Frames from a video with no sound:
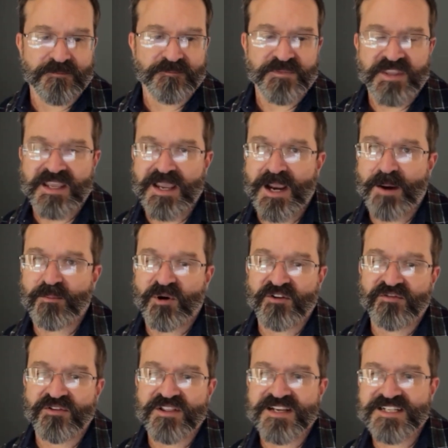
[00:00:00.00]
camera
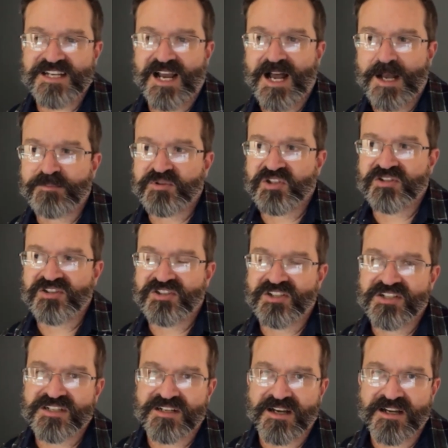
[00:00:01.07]
for these options
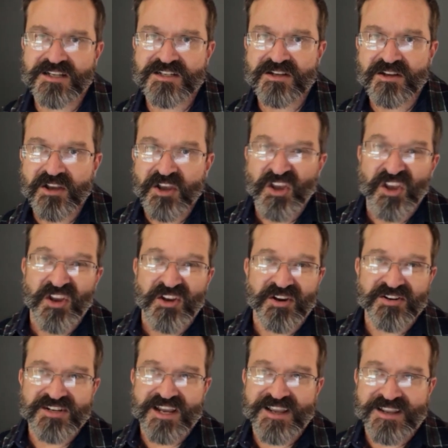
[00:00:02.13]
just because you're
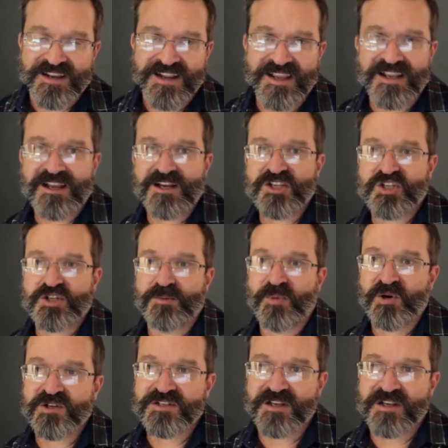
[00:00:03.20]
taking in customers.